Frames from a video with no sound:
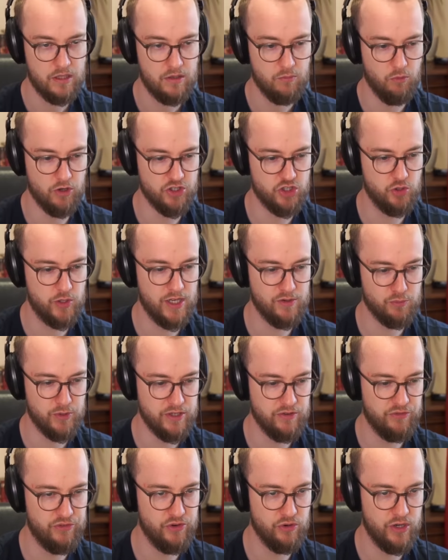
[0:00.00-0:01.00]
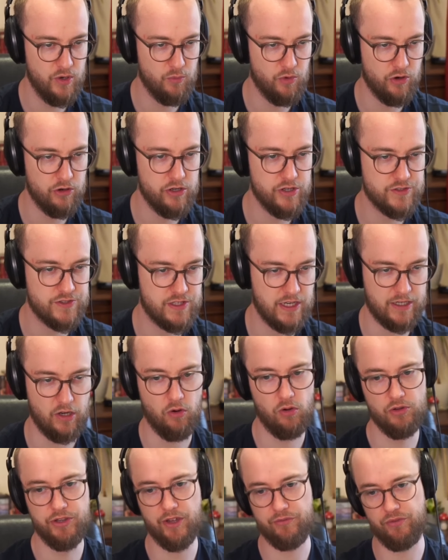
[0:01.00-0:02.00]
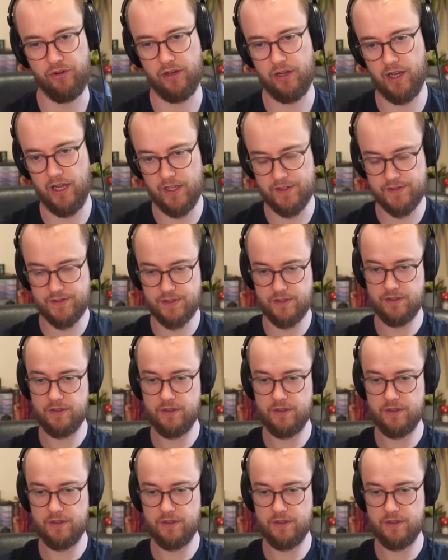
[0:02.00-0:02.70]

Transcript: Once you get Wind Fury, Warrior is like a whole different class.